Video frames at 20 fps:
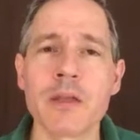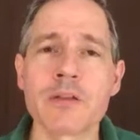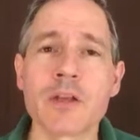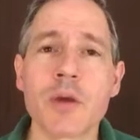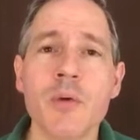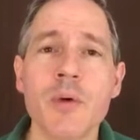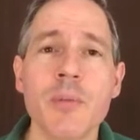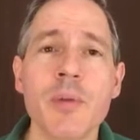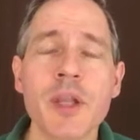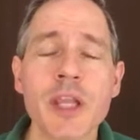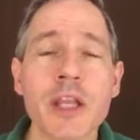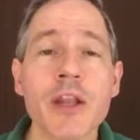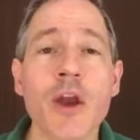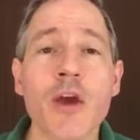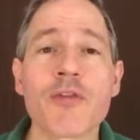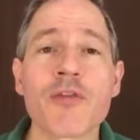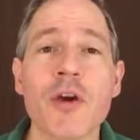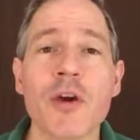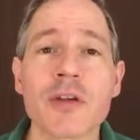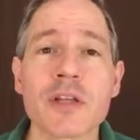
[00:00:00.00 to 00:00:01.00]
So we begin
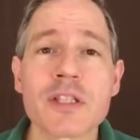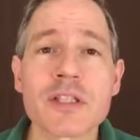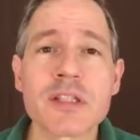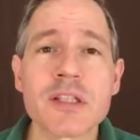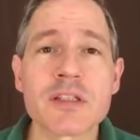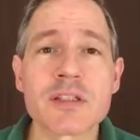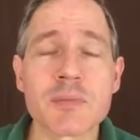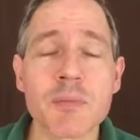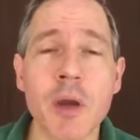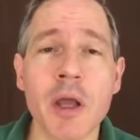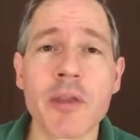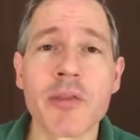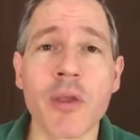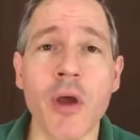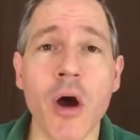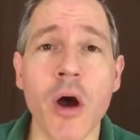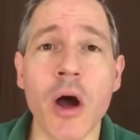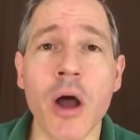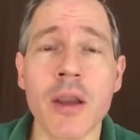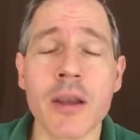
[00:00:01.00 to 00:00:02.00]
our focus this month
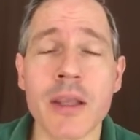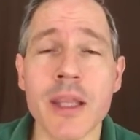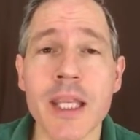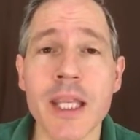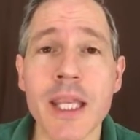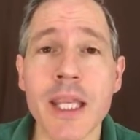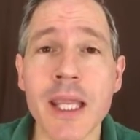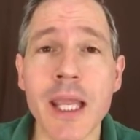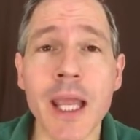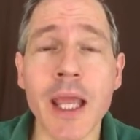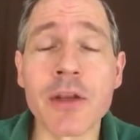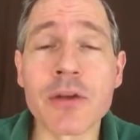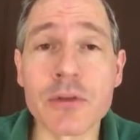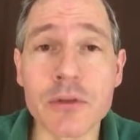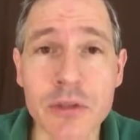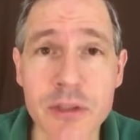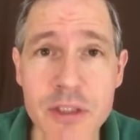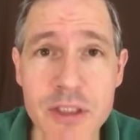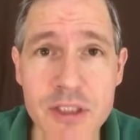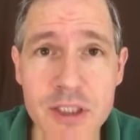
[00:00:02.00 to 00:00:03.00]
on the
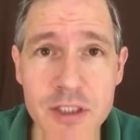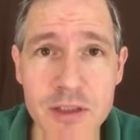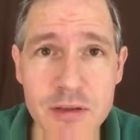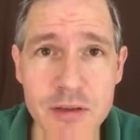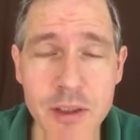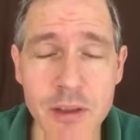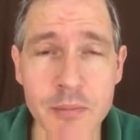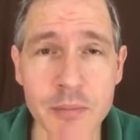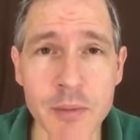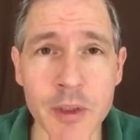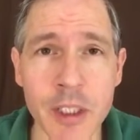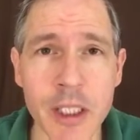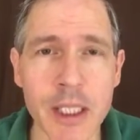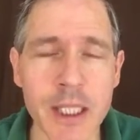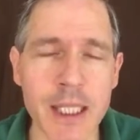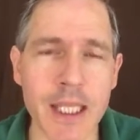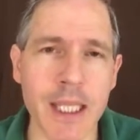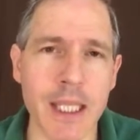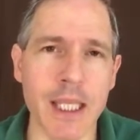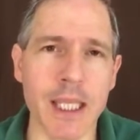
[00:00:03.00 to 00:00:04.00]
endocrine system.
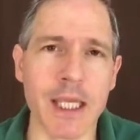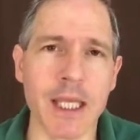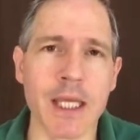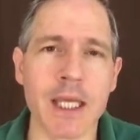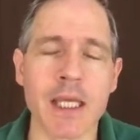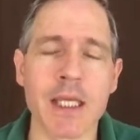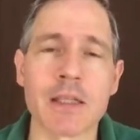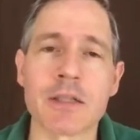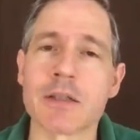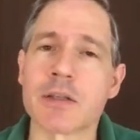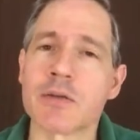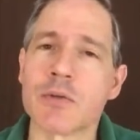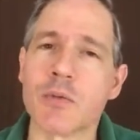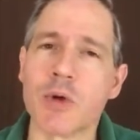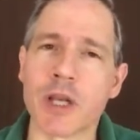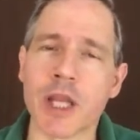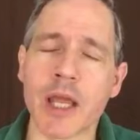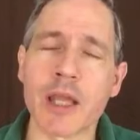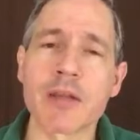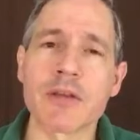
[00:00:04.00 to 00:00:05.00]
And
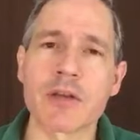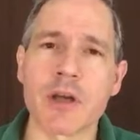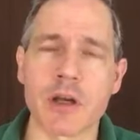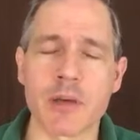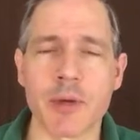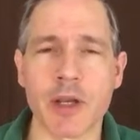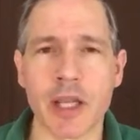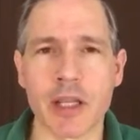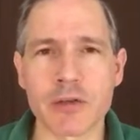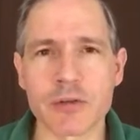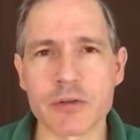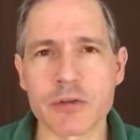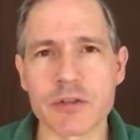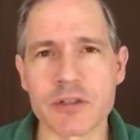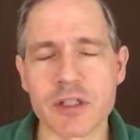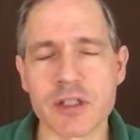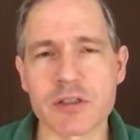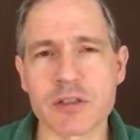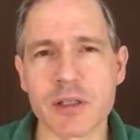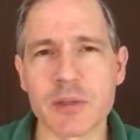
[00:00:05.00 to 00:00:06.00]
when I talk about endocrine
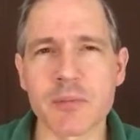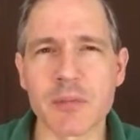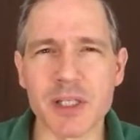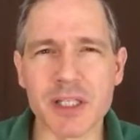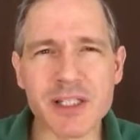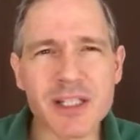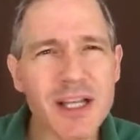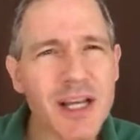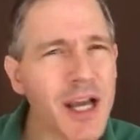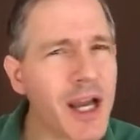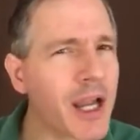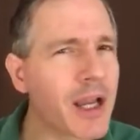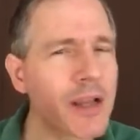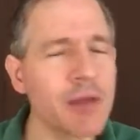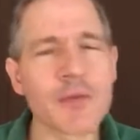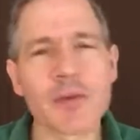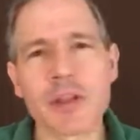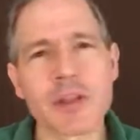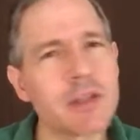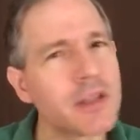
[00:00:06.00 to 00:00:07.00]
system, I
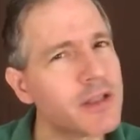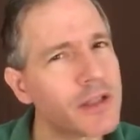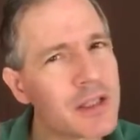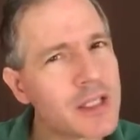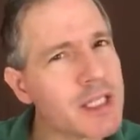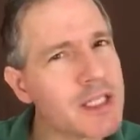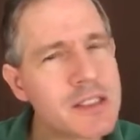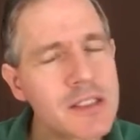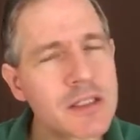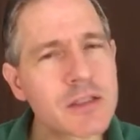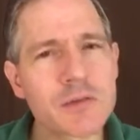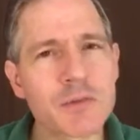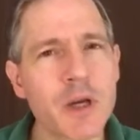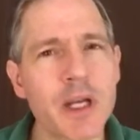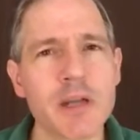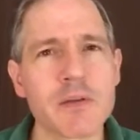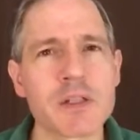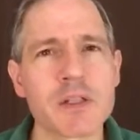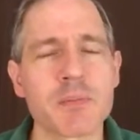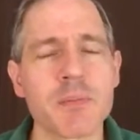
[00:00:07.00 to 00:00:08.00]
kind of the easiest
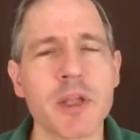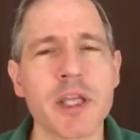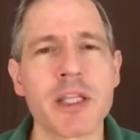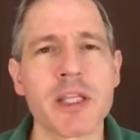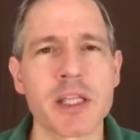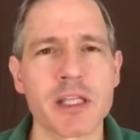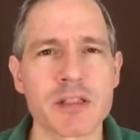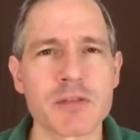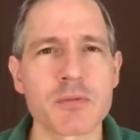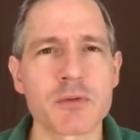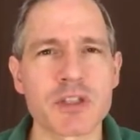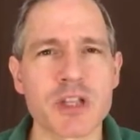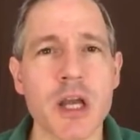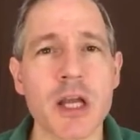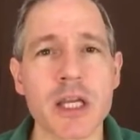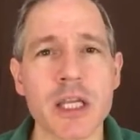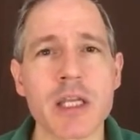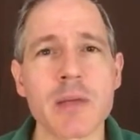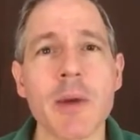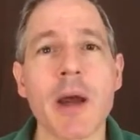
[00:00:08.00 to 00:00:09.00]
way to explain that is we're
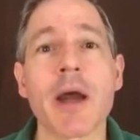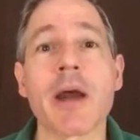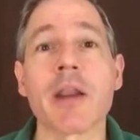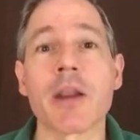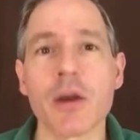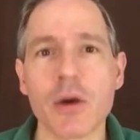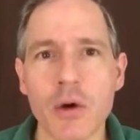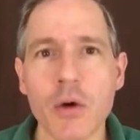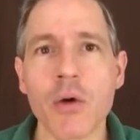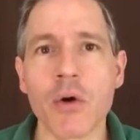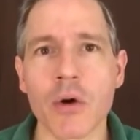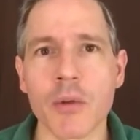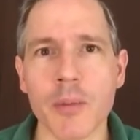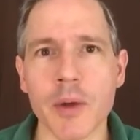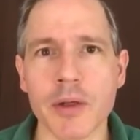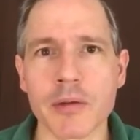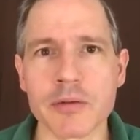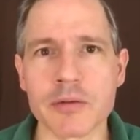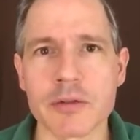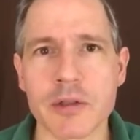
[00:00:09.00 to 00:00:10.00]
talking about
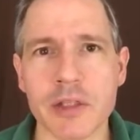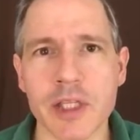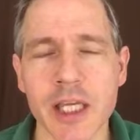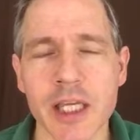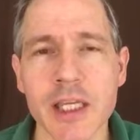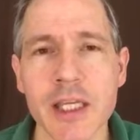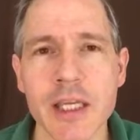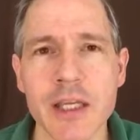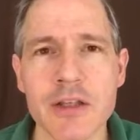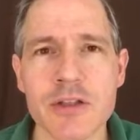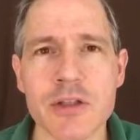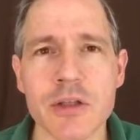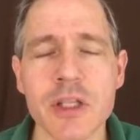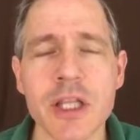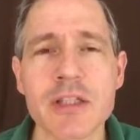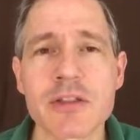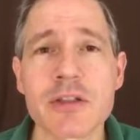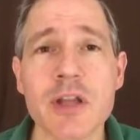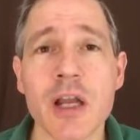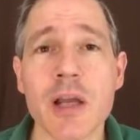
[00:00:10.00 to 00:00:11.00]
hormones, okay? So
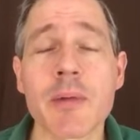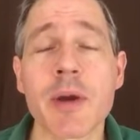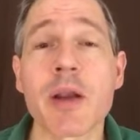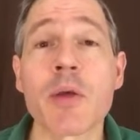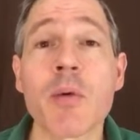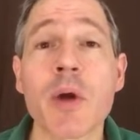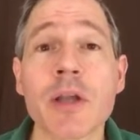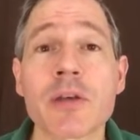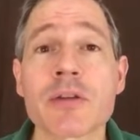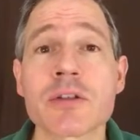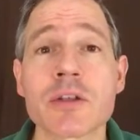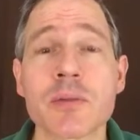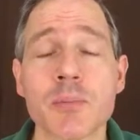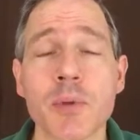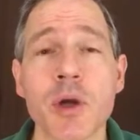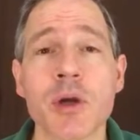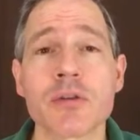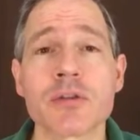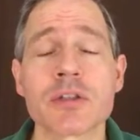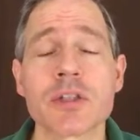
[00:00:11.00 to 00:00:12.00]
let's talk about a wellness
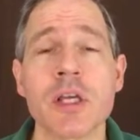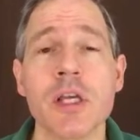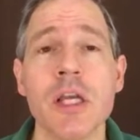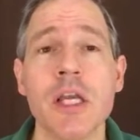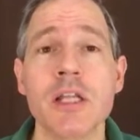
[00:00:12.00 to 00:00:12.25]
approach